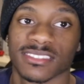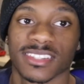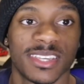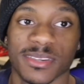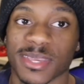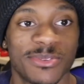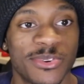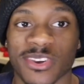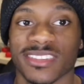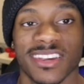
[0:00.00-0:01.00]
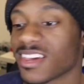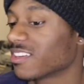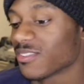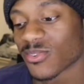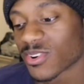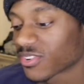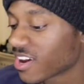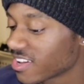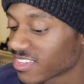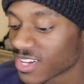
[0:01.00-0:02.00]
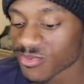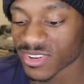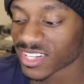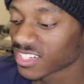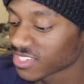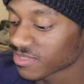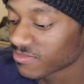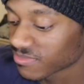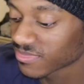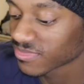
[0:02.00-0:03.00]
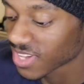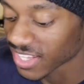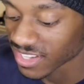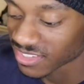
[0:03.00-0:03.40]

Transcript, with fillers: Keep, keep doing your thing. Keep going crazy. Keep running it up. I like